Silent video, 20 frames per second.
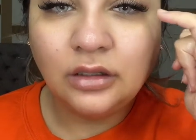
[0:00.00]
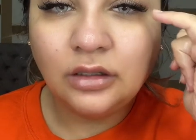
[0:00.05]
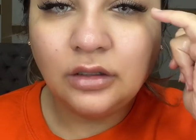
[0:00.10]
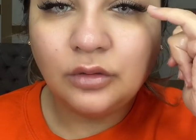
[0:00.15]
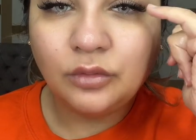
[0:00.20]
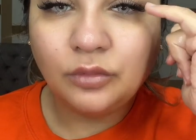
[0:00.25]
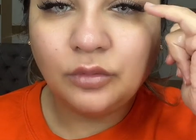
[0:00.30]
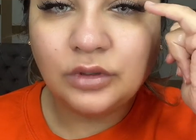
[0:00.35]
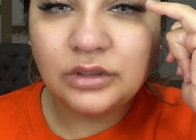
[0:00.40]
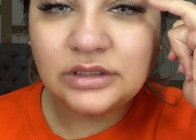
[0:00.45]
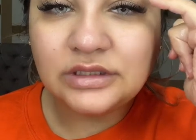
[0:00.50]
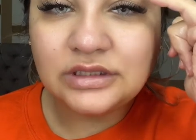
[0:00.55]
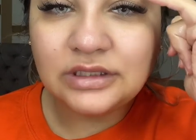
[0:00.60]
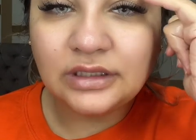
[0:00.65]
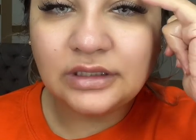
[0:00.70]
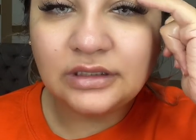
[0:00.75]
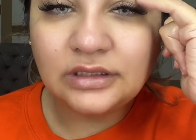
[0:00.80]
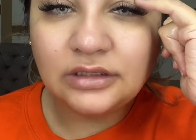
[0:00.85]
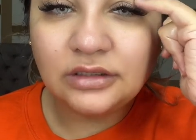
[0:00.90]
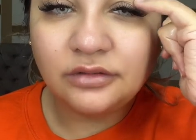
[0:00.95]

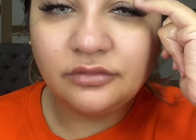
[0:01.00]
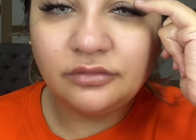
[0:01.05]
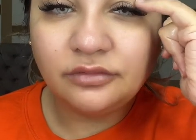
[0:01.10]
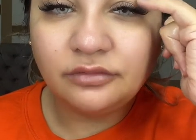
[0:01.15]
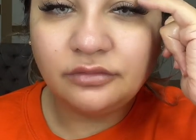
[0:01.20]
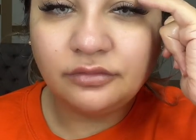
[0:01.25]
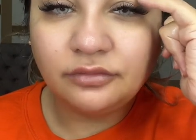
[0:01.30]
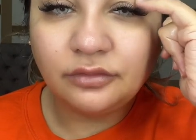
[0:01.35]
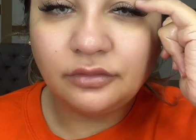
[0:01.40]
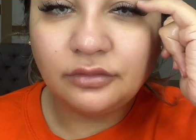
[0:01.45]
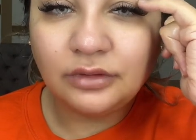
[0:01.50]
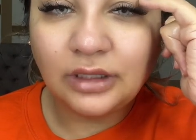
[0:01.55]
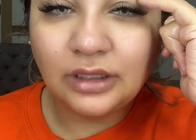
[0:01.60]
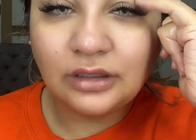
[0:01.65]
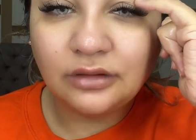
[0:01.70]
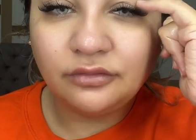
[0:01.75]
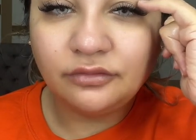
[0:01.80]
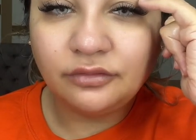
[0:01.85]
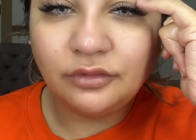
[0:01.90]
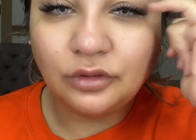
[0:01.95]
one-sided of like a
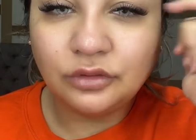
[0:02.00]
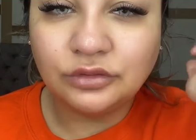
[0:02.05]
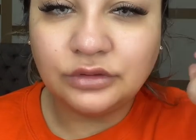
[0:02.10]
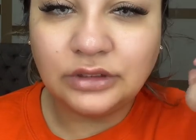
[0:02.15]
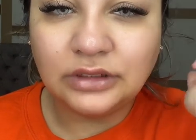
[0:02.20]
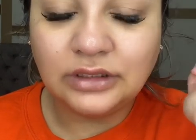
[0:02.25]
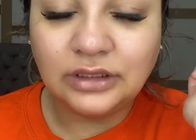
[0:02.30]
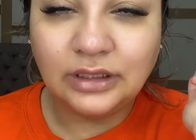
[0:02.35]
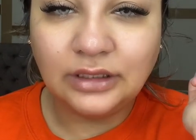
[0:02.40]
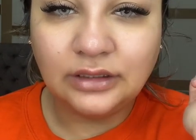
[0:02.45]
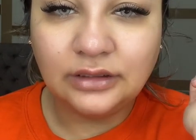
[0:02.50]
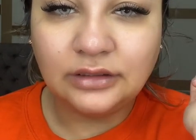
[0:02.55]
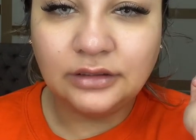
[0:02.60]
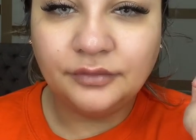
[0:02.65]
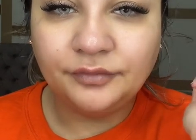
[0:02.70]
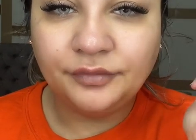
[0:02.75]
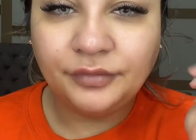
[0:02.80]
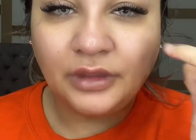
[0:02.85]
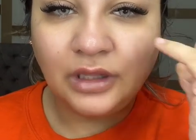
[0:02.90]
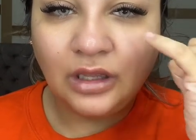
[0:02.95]
folded lid
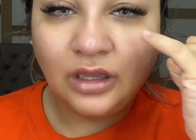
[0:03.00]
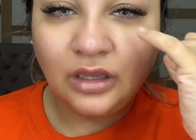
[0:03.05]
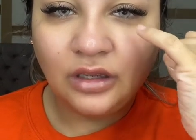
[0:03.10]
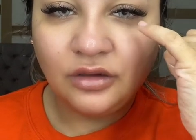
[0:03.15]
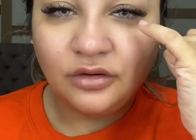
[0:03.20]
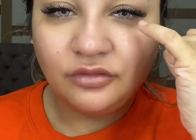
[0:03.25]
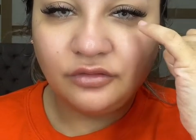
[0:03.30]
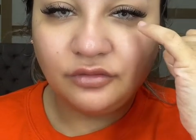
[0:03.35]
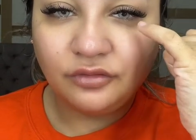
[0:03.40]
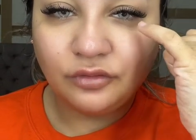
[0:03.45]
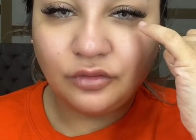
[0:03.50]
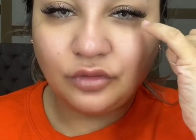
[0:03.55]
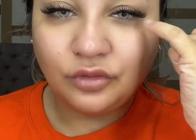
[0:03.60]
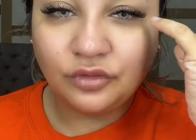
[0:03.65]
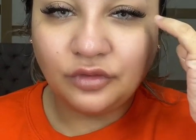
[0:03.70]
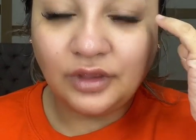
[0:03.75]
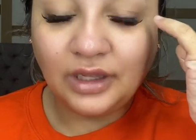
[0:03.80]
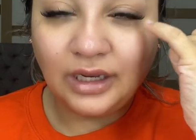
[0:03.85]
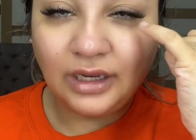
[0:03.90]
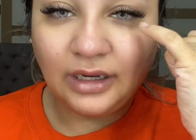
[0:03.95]
for
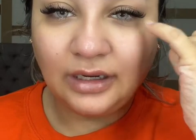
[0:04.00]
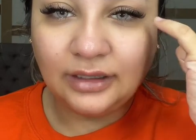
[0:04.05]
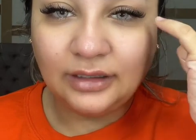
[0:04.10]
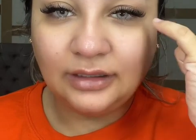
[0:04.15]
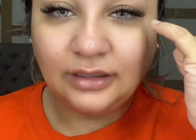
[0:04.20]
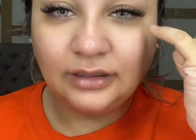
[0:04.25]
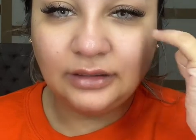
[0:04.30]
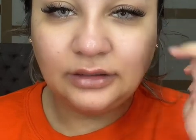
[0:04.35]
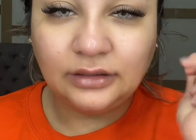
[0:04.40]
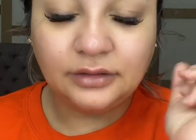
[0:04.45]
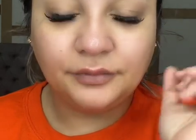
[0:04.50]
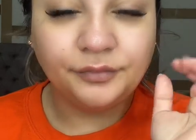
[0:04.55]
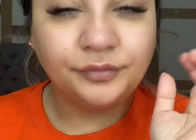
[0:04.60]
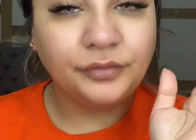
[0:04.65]
the eyeliner.